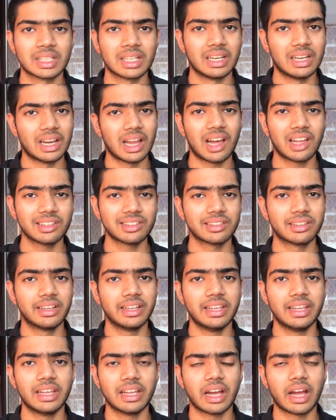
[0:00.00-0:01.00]

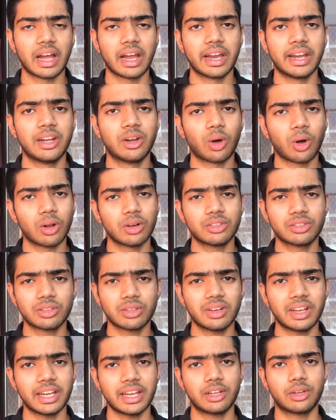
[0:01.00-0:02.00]
Lastly, I'd
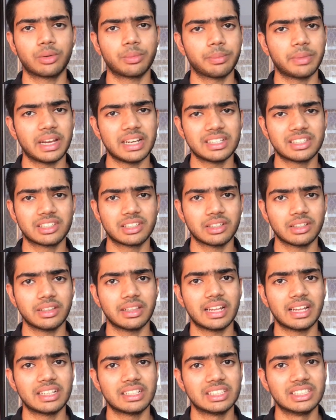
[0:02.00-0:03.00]
also like to mention
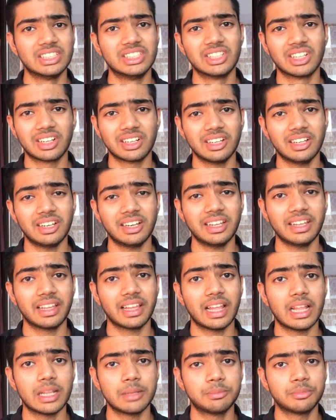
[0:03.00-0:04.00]
that journaling
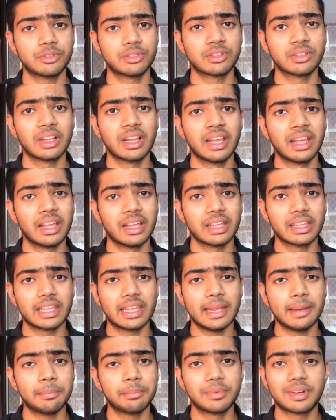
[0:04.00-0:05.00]
helps
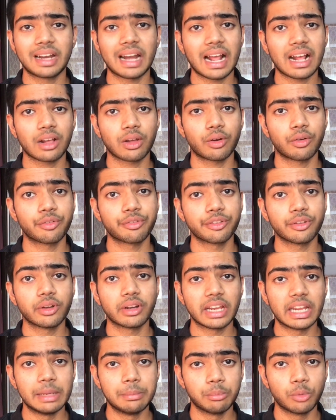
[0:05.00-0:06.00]
keep track of your
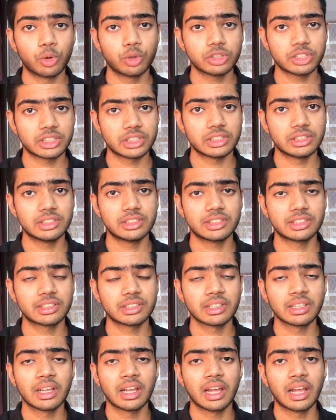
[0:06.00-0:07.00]

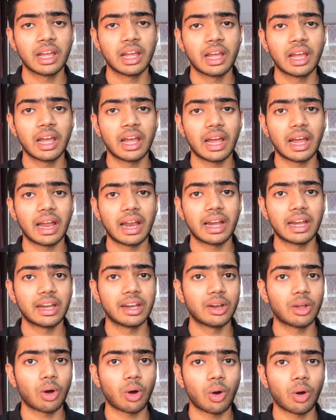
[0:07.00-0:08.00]
emotions
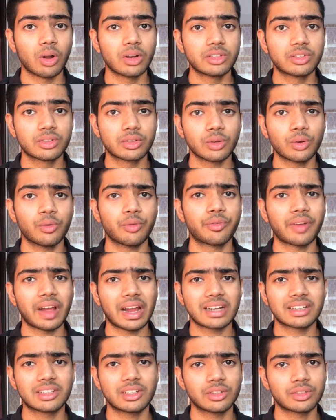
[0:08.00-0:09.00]
and also
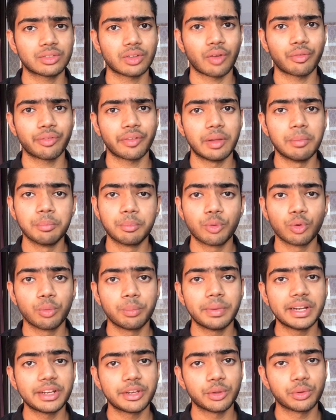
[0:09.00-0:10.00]
factors of
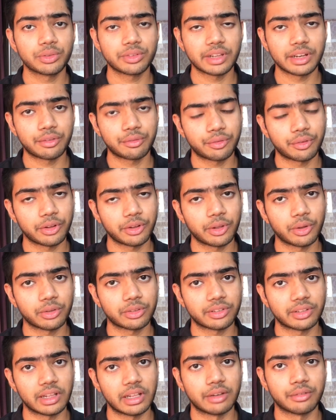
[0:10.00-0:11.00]
improvement you set for
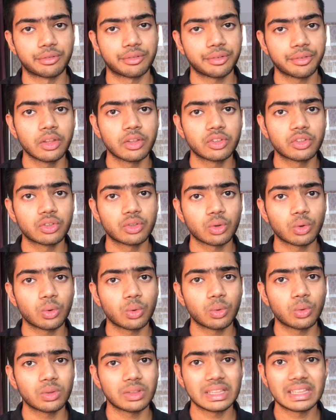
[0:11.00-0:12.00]
yourself.
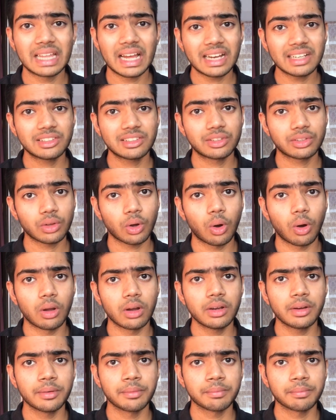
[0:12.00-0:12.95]
So that's all.